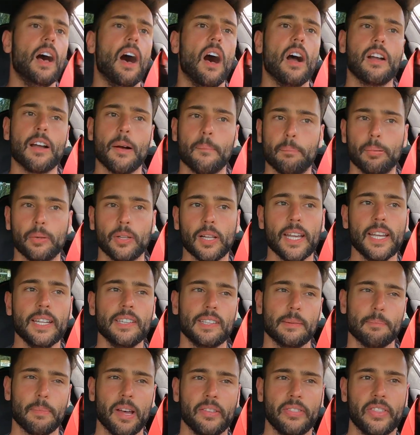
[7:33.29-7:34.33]
A
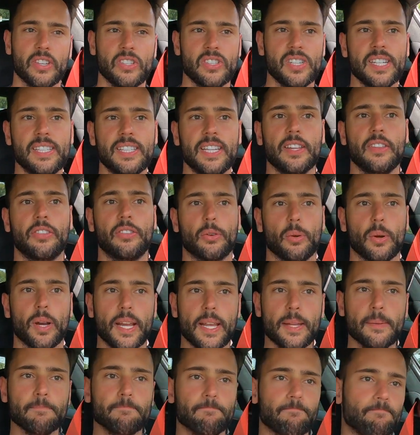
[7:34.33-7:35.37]
complaint about the
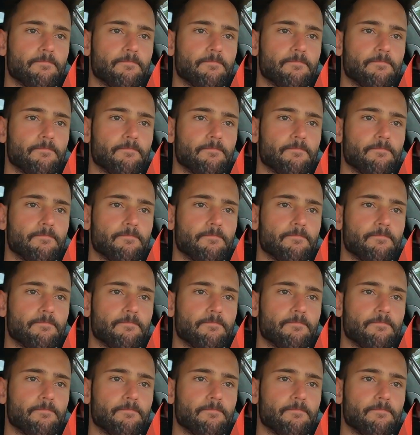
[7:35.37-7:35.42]
GT3